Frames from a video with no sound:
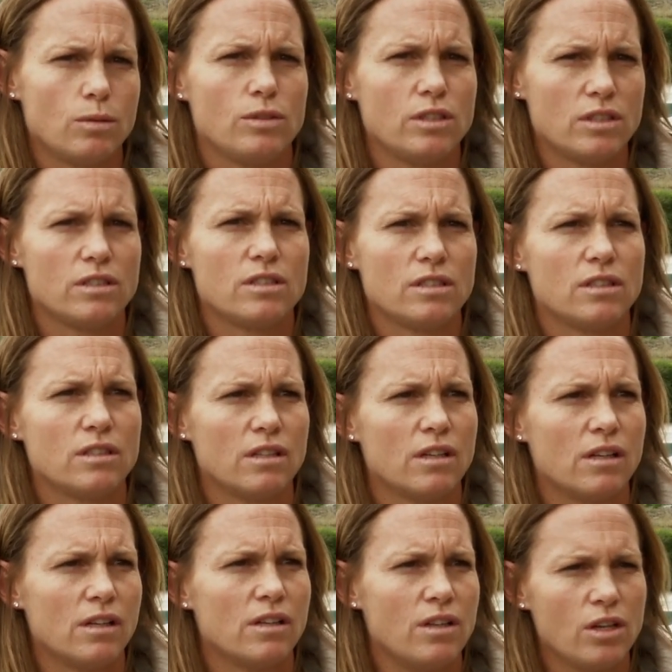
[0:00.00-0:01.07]
which is
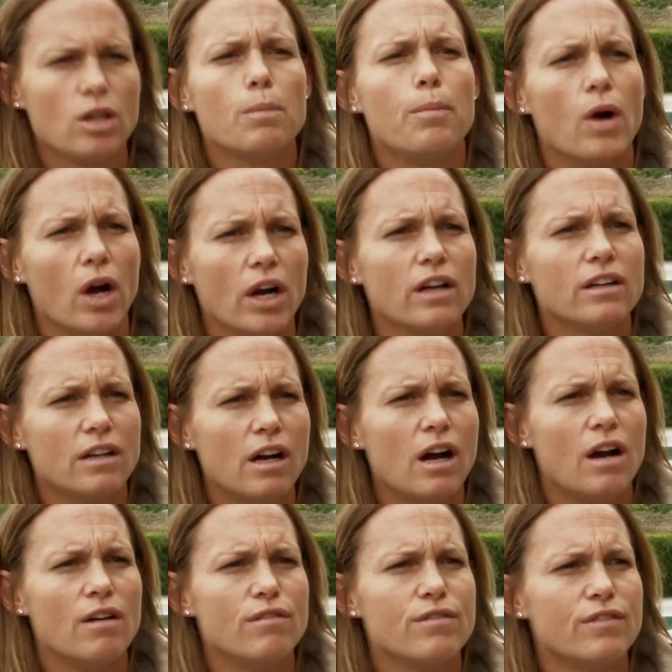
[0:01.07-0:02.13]
the good part
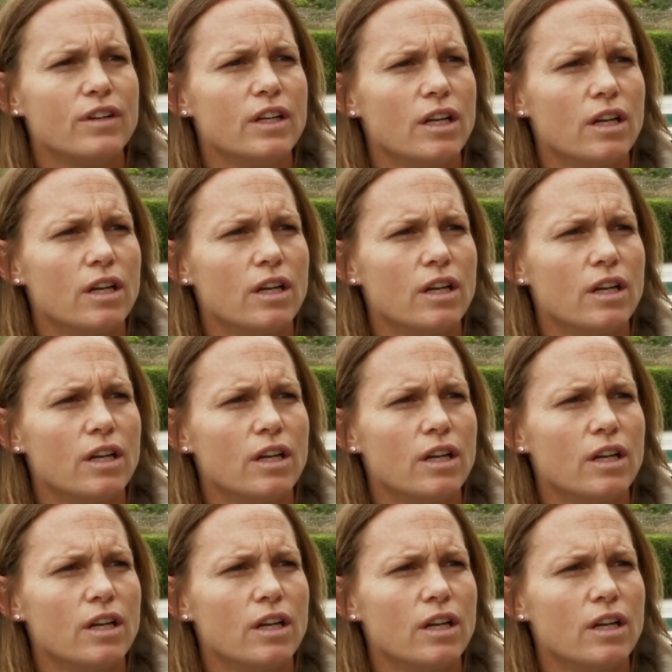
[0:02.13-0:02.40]
of